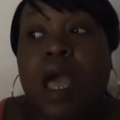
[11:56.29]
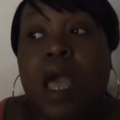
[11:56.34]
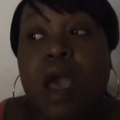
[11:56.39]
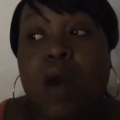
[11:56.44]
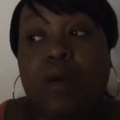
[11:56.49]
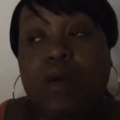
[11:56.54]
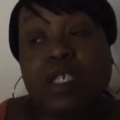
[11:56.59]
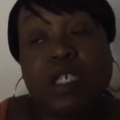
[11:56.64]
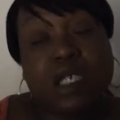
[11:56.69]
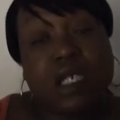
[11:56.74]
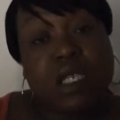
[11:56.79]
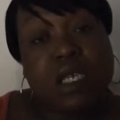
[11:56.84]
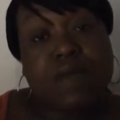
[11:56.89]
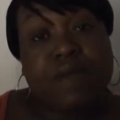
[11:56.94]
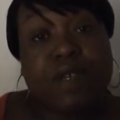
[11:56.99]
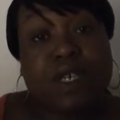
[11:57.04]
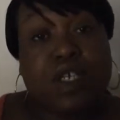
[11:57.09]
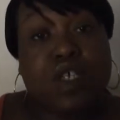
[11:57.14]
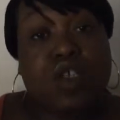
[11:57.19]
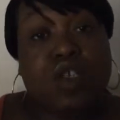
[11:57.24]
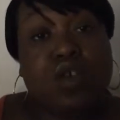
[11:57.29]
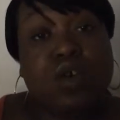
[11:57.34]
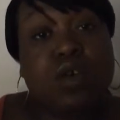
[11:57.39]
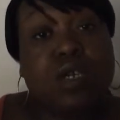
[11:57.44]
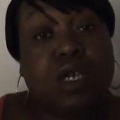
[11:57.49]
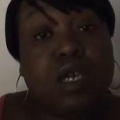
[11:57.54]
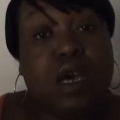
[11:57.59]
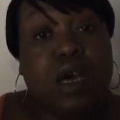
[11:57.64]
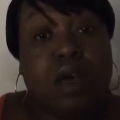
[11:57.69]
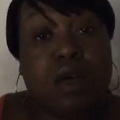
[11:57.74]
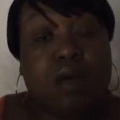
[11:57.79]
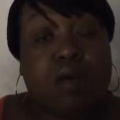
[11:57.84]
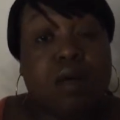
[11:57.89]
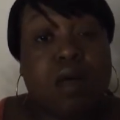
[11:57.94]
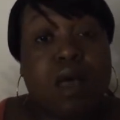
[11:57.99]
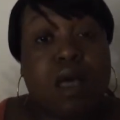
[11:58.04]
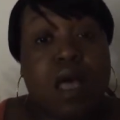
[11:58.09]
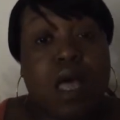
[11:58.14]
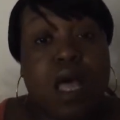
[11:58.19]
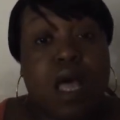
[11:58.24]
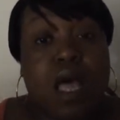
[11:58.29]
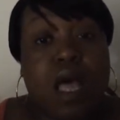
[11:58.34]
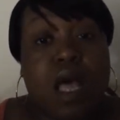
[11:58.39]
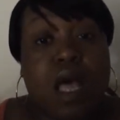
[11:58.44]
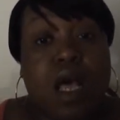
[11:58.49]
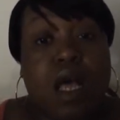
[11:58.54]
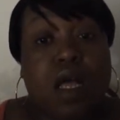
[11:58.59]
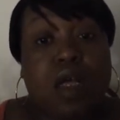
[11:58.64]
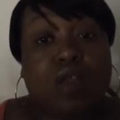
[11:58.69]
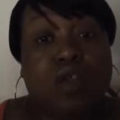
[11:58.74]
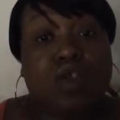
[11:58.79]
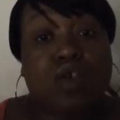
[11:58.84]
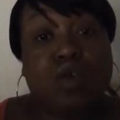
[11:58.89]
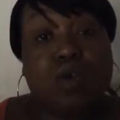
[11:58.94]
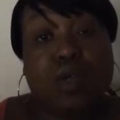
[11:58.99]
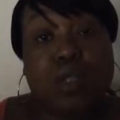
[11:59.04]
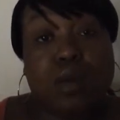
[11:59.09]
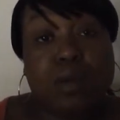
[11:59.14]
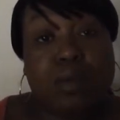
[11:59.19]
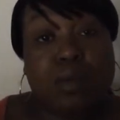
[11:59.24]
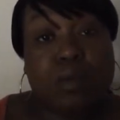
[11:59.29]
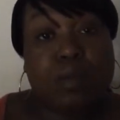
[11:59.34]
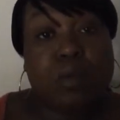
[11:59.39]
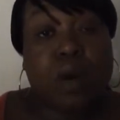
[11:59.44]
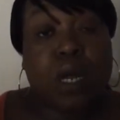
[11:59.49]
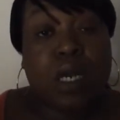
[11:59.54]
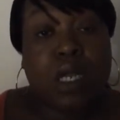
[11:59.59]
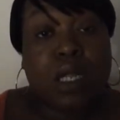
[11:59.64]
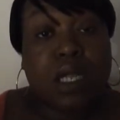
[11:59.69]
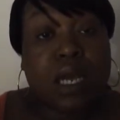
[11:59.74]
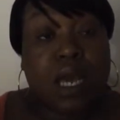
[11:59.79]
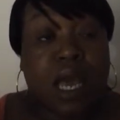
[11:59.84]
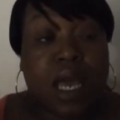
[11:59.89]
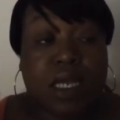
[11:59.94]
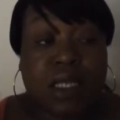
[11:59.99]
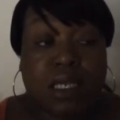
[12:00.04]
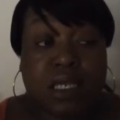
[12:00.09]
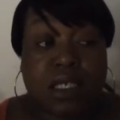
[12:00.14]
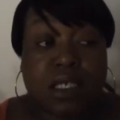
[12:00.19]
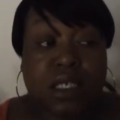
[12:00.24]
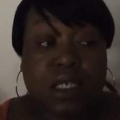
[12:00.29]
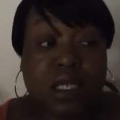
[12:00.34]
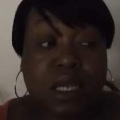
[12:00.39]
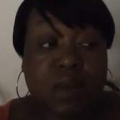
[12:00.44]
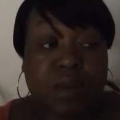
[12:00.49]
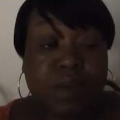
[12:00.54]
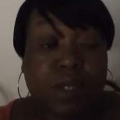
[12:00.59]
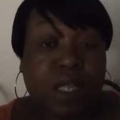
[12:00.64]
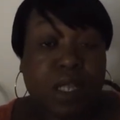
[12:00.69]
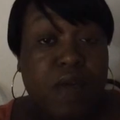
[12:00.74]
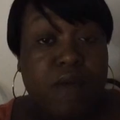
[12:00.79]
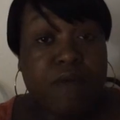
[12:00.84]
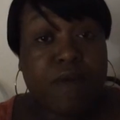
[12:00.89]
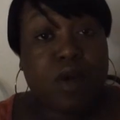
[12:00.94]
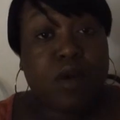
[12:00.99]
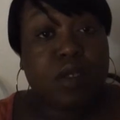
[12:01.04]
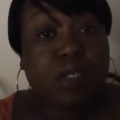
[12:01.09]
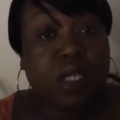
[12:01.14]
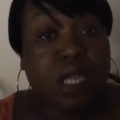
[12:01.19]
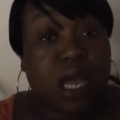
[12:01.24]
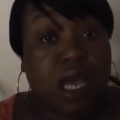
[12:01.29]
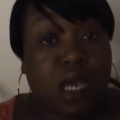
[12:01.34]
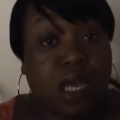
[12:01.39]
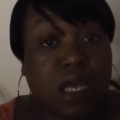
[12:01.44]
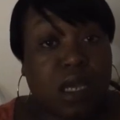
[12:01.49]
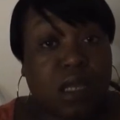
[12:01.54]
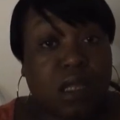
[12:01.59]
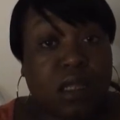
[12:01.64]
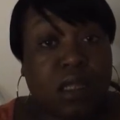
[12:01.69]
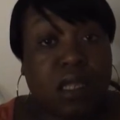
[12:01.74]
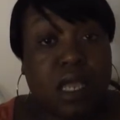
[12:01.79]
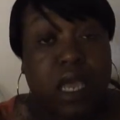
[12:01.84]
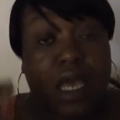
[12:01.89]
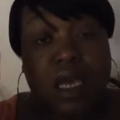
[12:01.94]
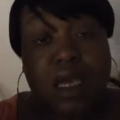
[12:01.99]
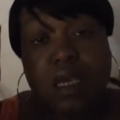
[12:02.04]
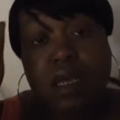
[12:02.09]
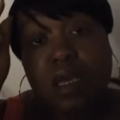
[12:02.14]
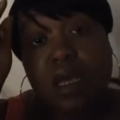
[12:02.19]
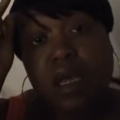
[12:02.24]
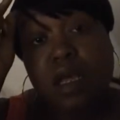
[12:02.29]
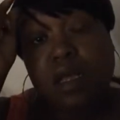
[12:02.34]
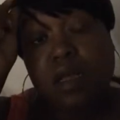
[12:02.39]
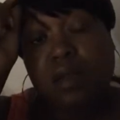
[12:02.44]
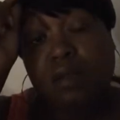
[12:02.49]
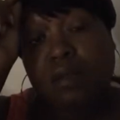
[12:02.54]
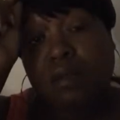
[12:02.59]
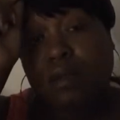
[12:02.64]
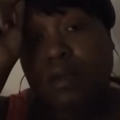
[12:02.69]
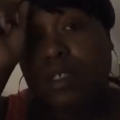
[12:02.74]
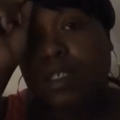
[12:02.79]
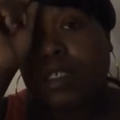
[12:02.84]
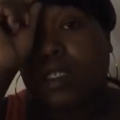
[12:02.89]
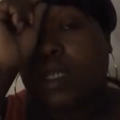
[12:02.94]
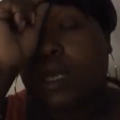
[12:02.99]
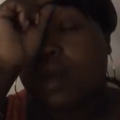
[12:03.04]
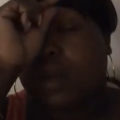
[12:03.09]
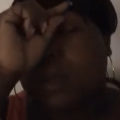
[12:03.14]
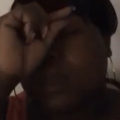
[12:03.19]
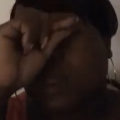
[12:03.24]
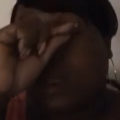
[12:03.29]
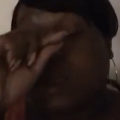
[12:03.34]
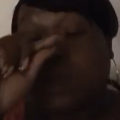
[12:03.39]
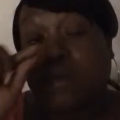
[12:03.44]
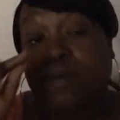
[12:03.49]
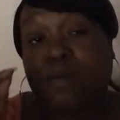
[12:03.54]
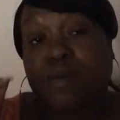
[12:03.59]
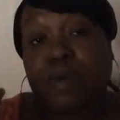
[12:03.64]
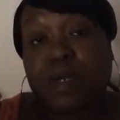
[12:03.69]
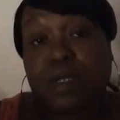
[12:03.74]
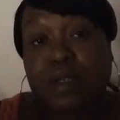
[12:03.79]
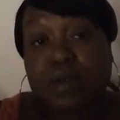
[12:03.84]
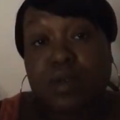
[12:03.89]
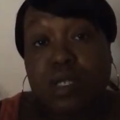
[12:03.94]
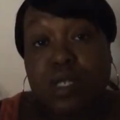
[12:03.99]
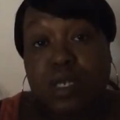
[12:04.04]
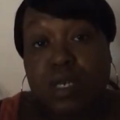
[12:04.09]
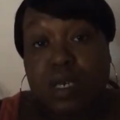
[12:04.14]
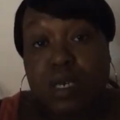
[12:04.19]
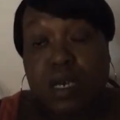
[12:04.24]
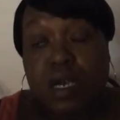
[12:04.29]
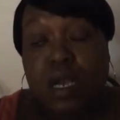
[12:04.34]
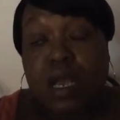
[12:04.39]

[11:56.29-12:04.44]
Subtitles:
And when she's leaving the studio, one of the guys that she slept with first night, she slept with the producer,